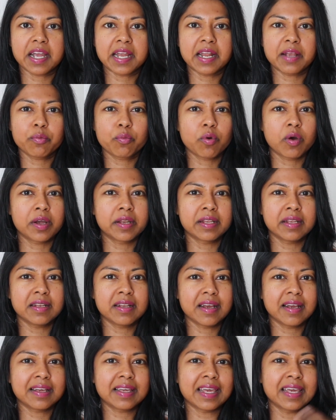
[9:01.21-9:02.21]
And I wanted
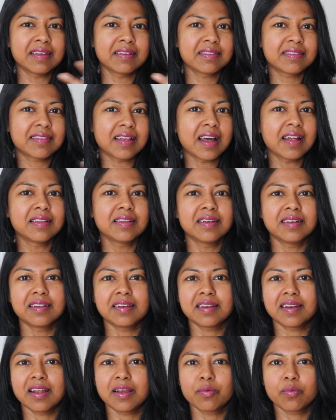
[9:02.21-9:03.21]
a kale salad,
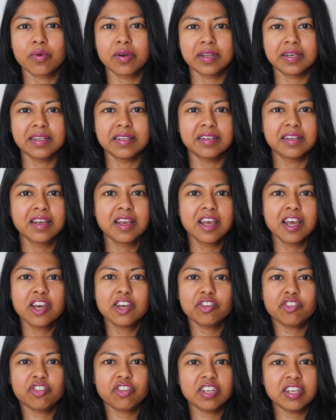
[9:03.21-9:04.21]
and I wanted
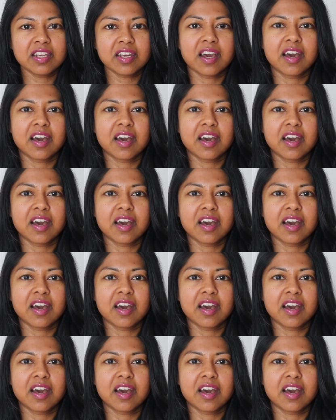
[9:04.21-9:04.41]
chia,